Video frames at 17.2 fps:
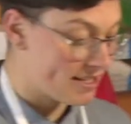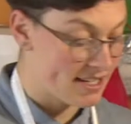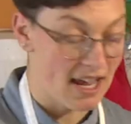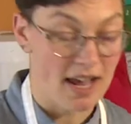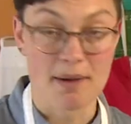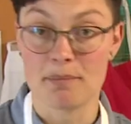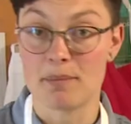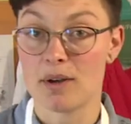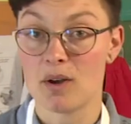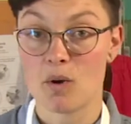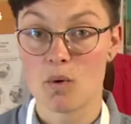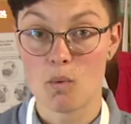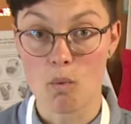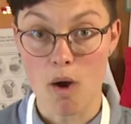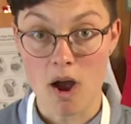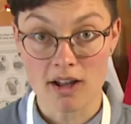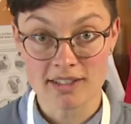some
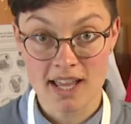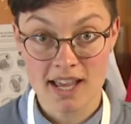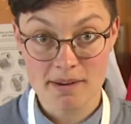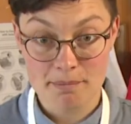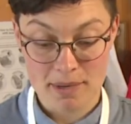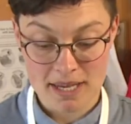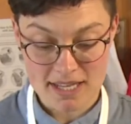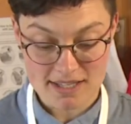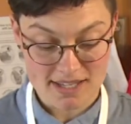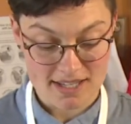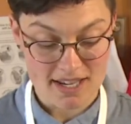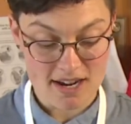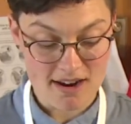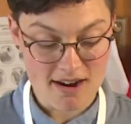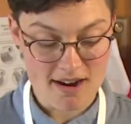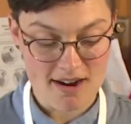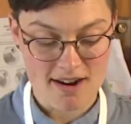walnut bits
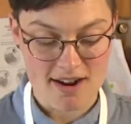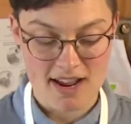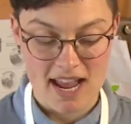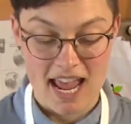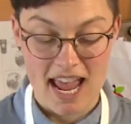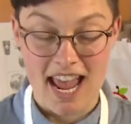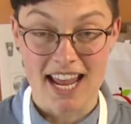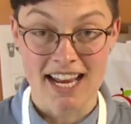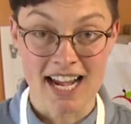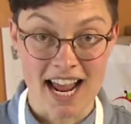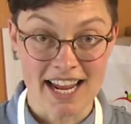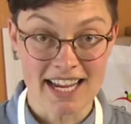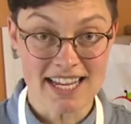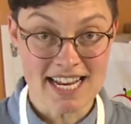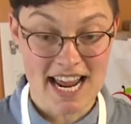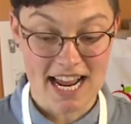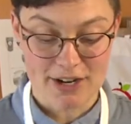here, and I
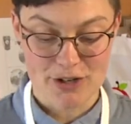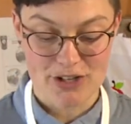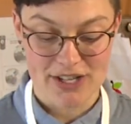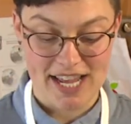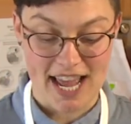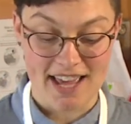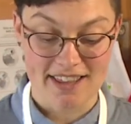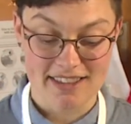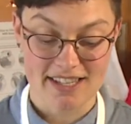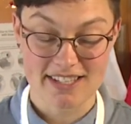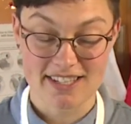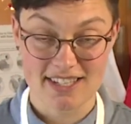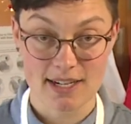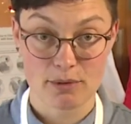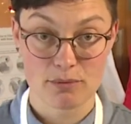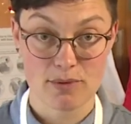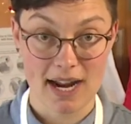can actually add this
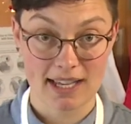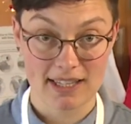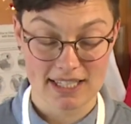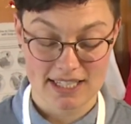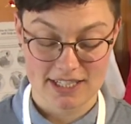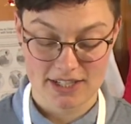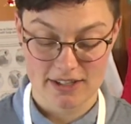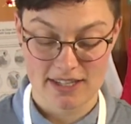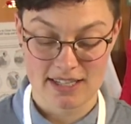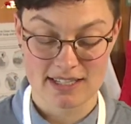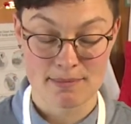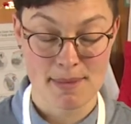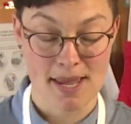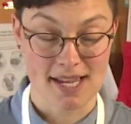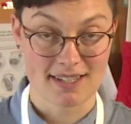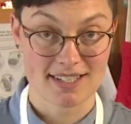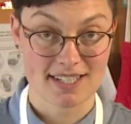directly to this
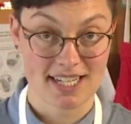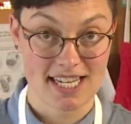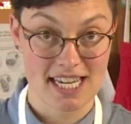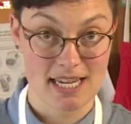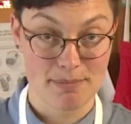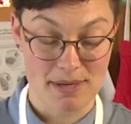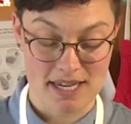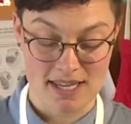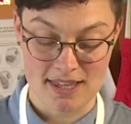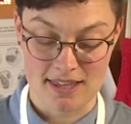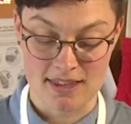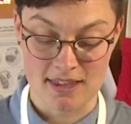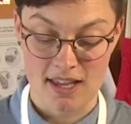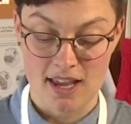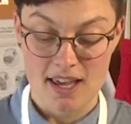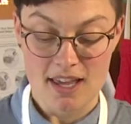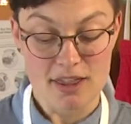mix to keep in
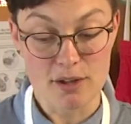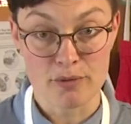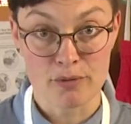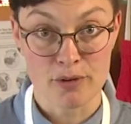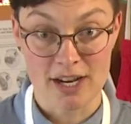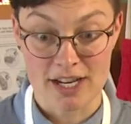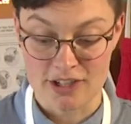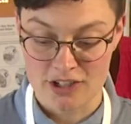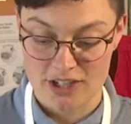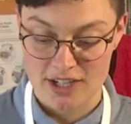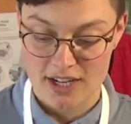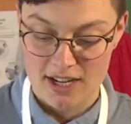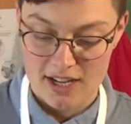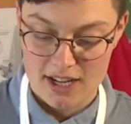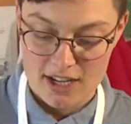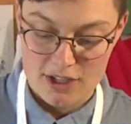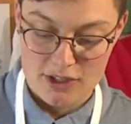the fridge.
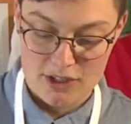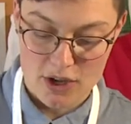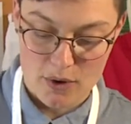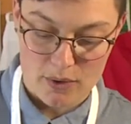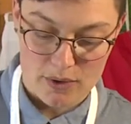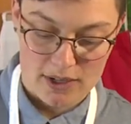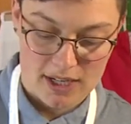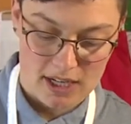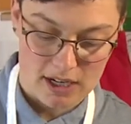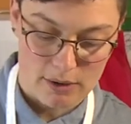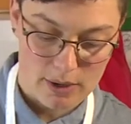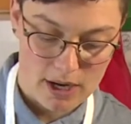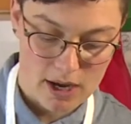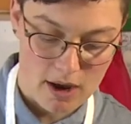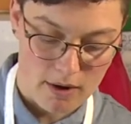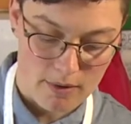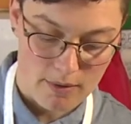So here we
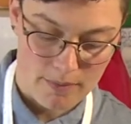go.